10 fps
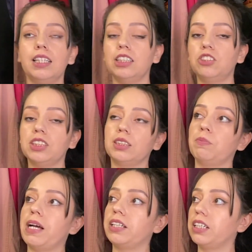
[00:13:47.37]
It's just
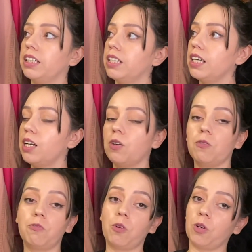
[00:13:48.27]
better
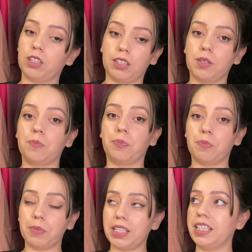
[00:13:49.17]
for
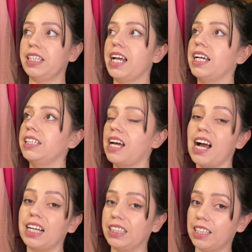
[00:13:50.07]
me, and
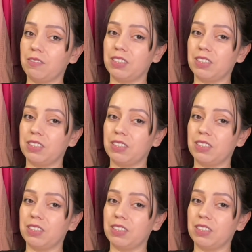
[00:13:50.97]
I love